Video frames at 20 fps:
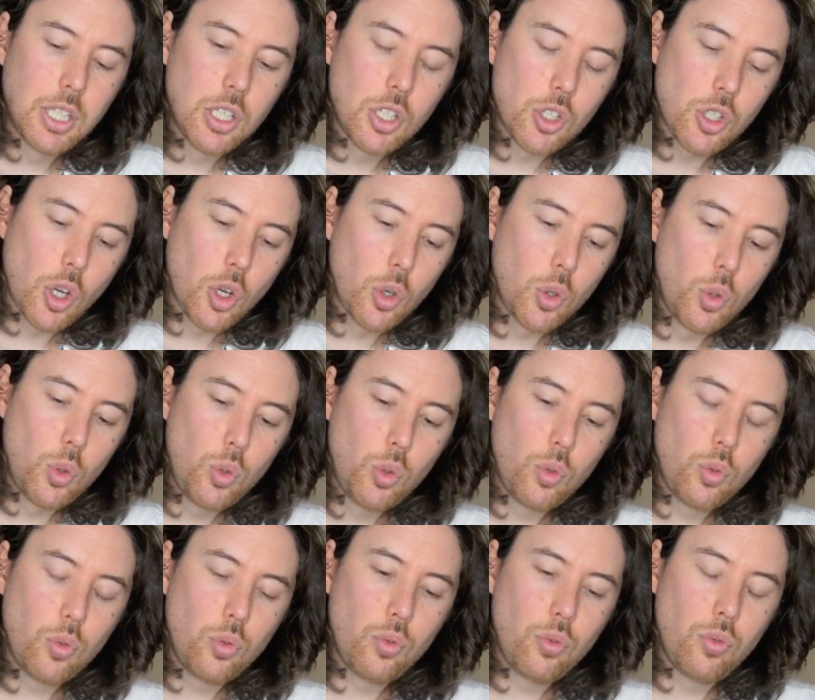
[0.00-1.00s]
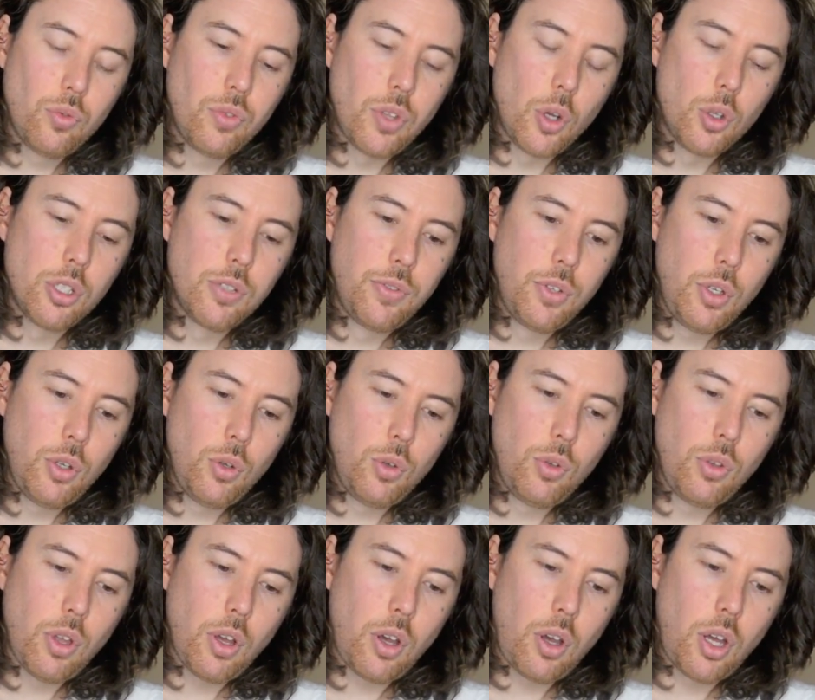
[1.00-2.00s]
So those of
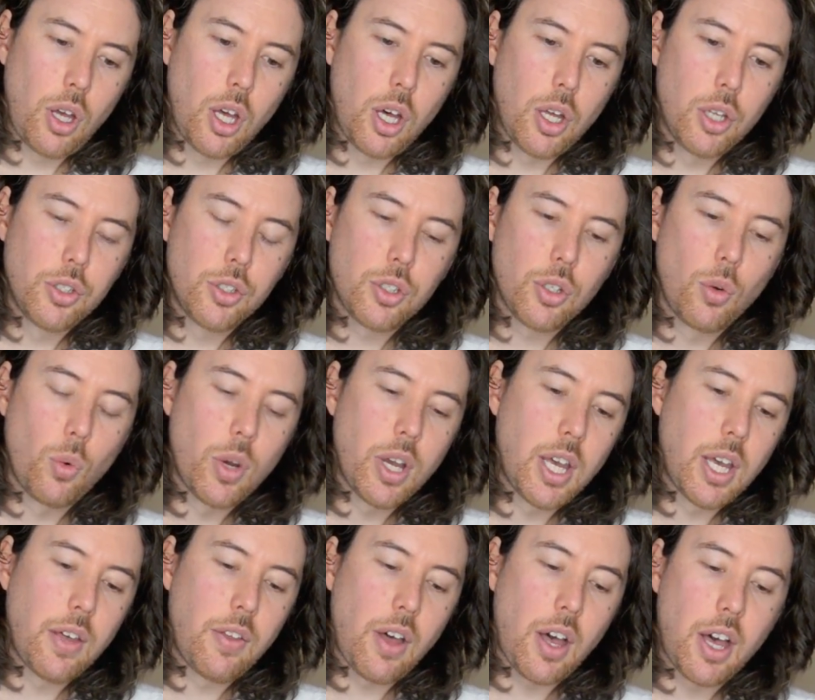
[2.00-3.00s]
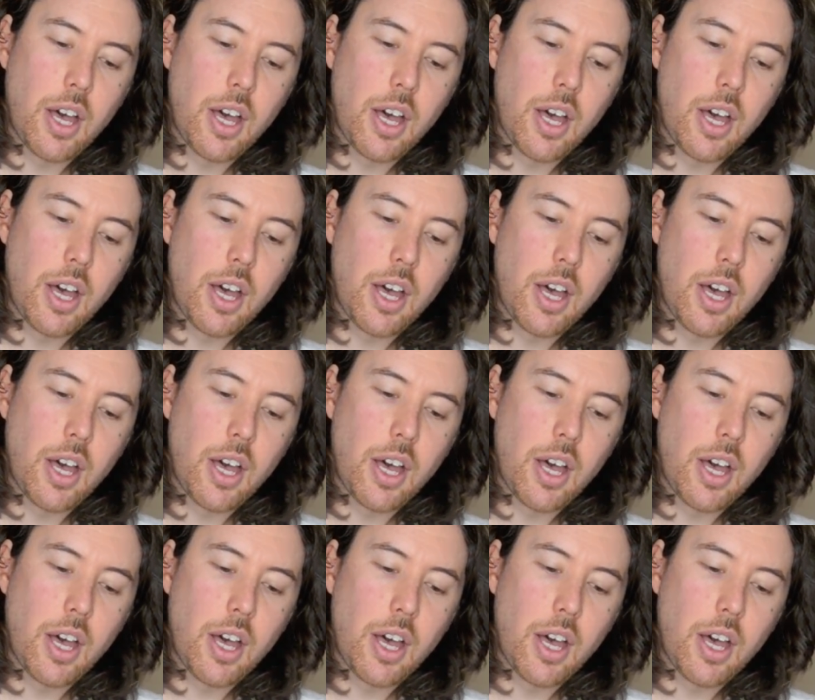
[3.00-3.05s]
you that aren't aware,